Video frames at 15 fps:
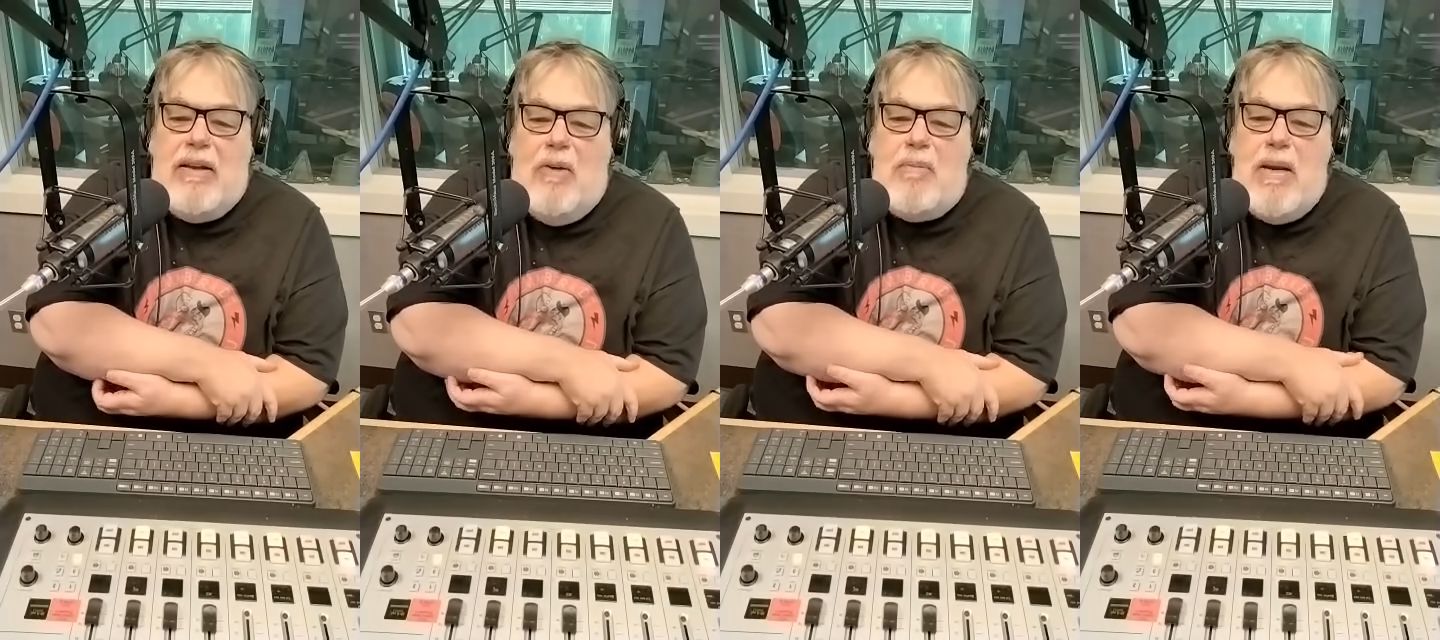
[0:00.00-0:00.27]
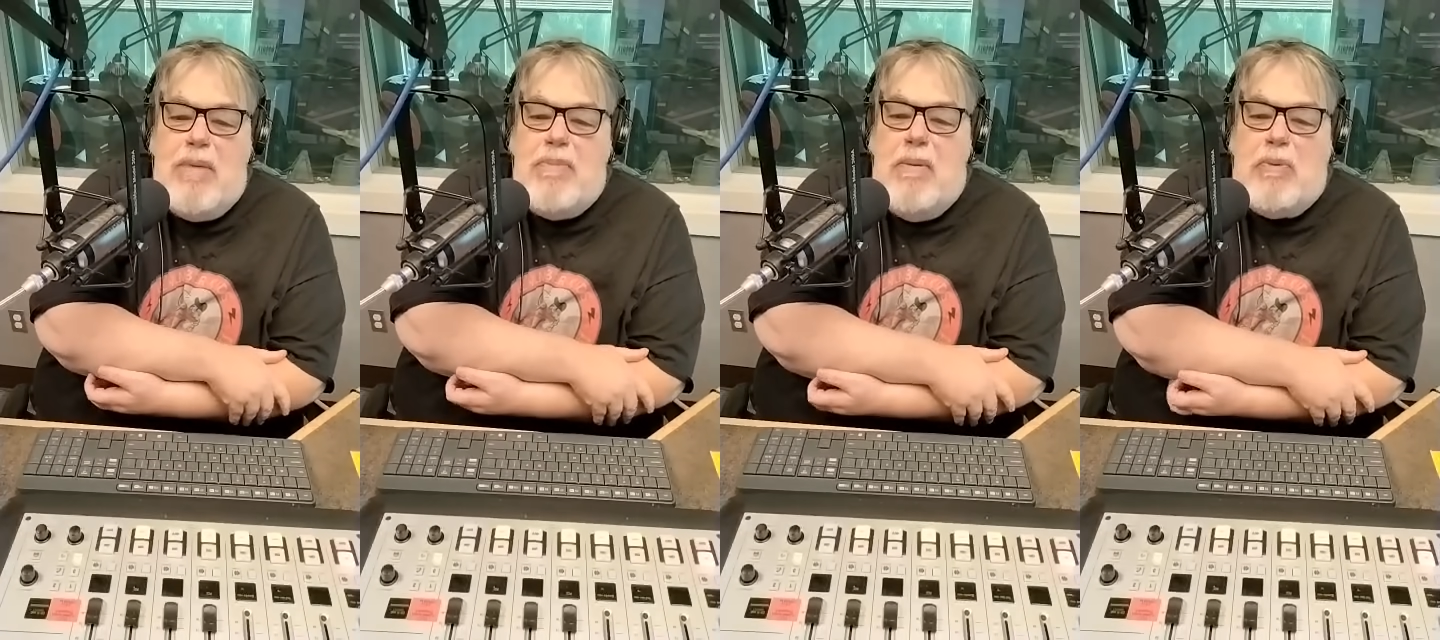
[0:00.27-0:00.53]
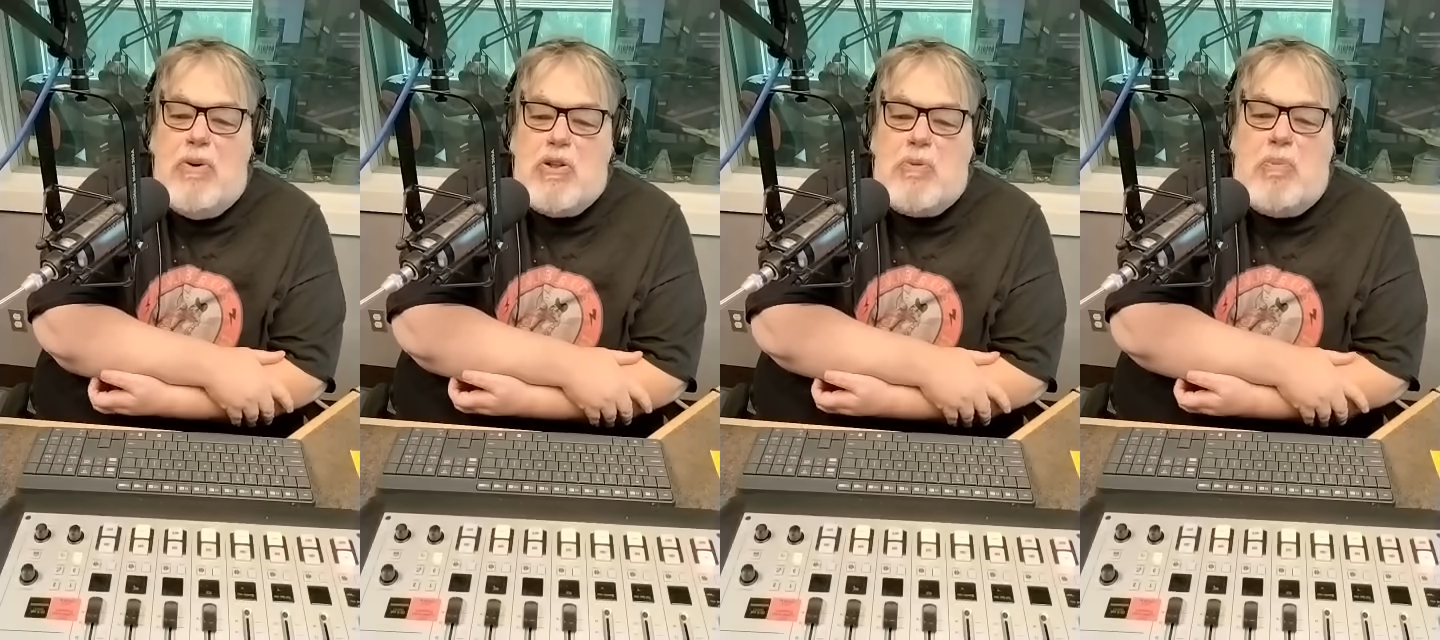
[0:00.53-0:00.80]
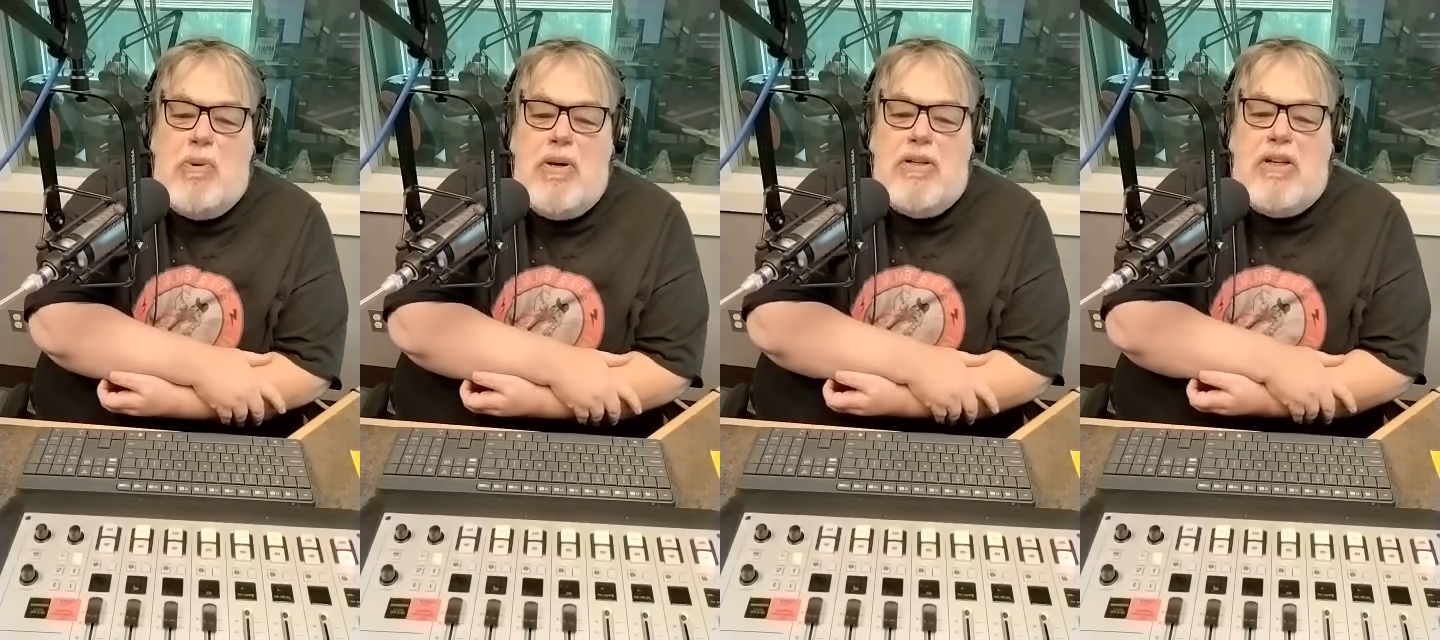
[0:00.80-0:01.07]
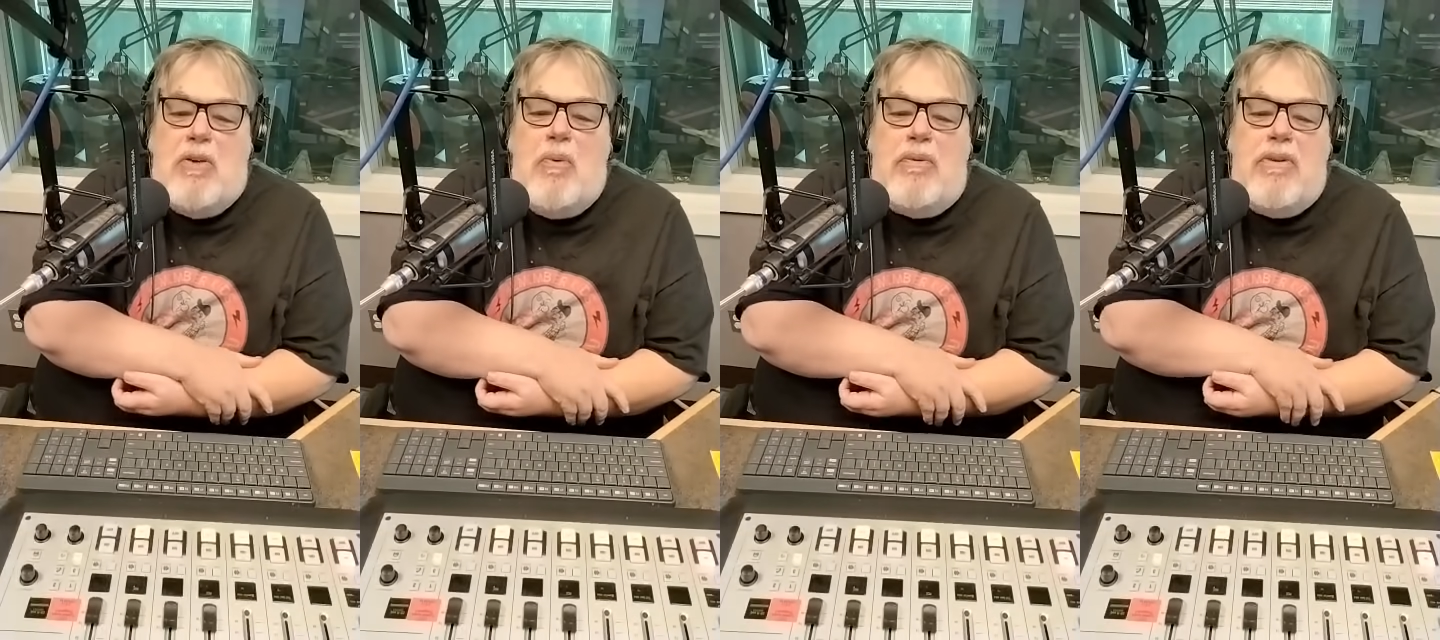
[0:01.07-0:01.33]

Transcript: many people are experiencing